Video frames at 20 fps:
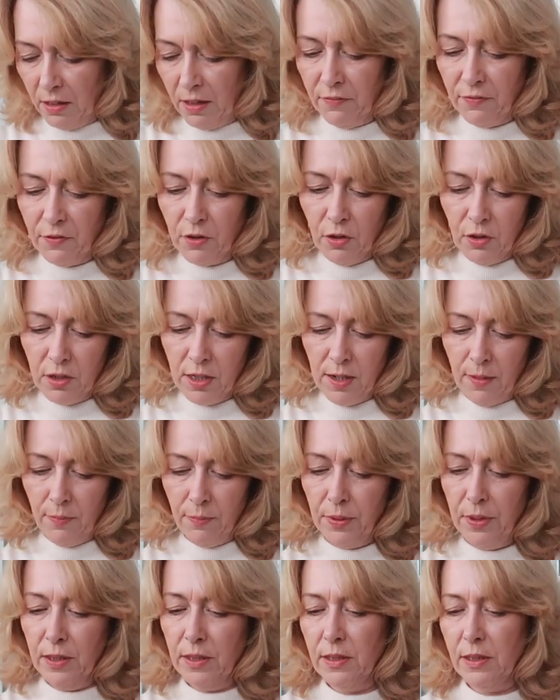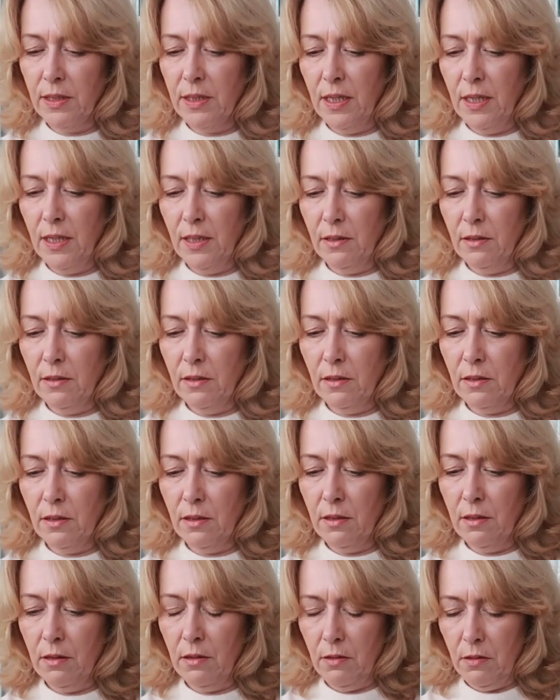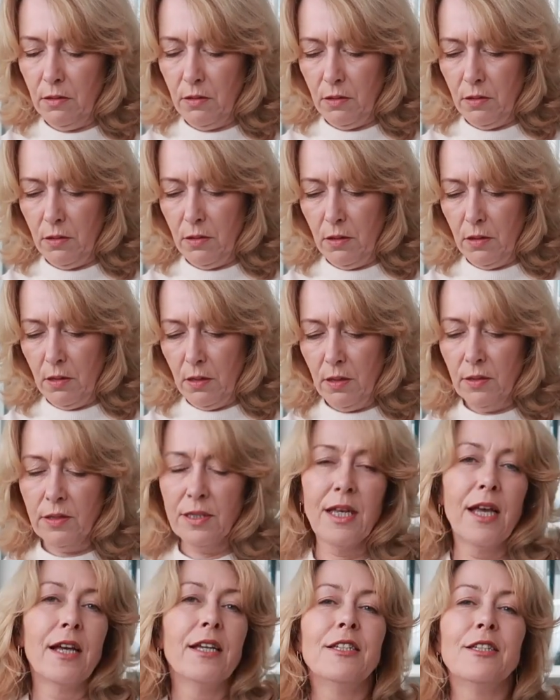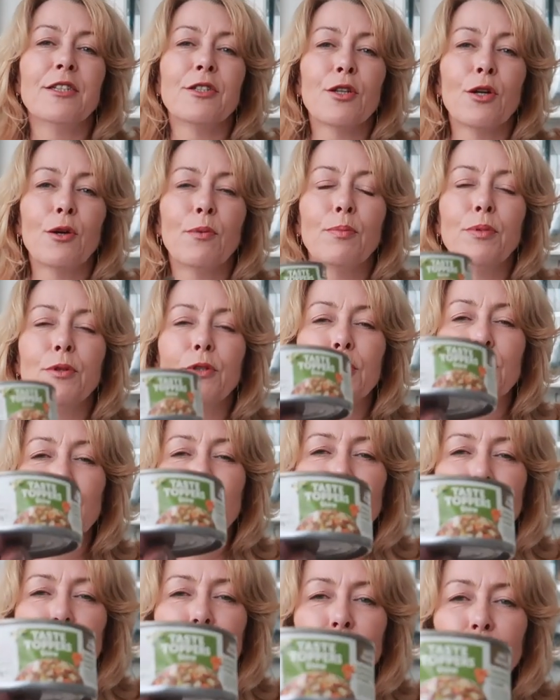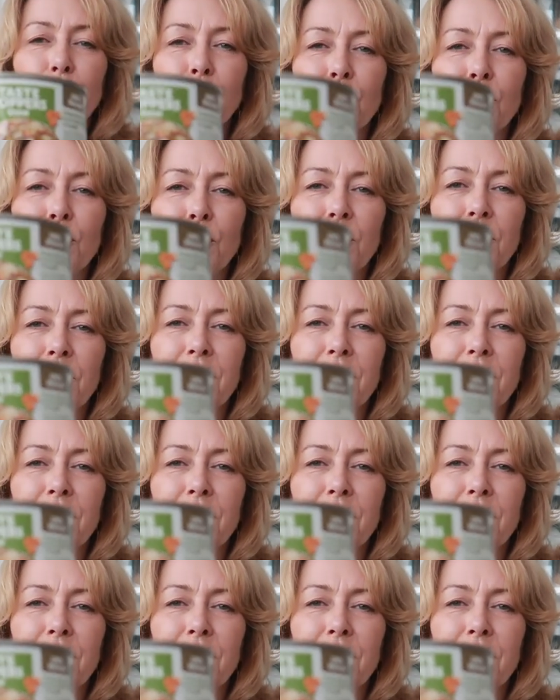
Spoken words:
I've got a couple of tins, Taste Toppers stew.